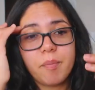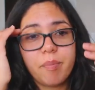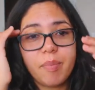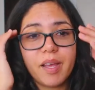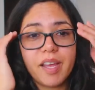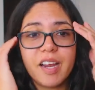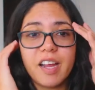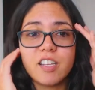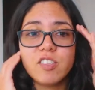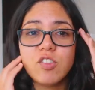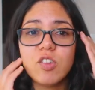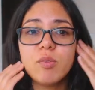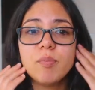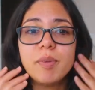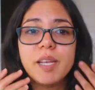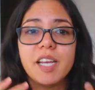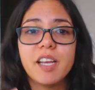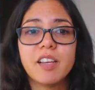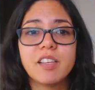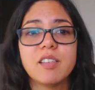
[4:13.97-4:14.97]
but I told
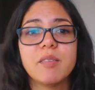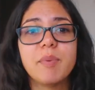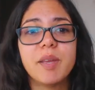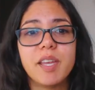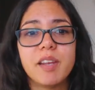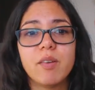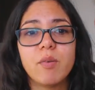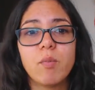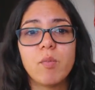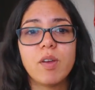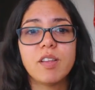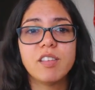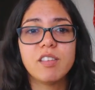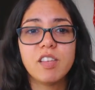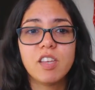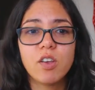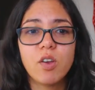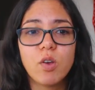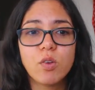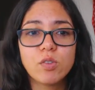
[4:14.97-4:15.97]
my husband once
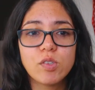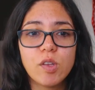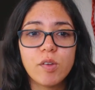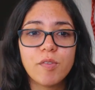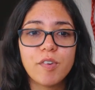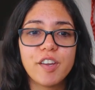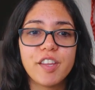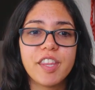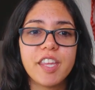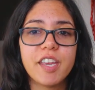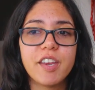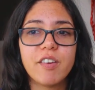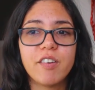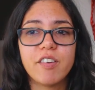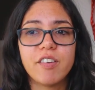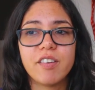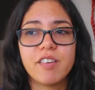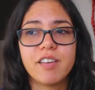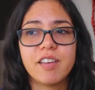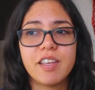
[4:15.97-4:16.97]
he goes over
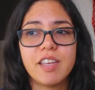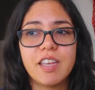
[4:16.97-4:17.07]
there,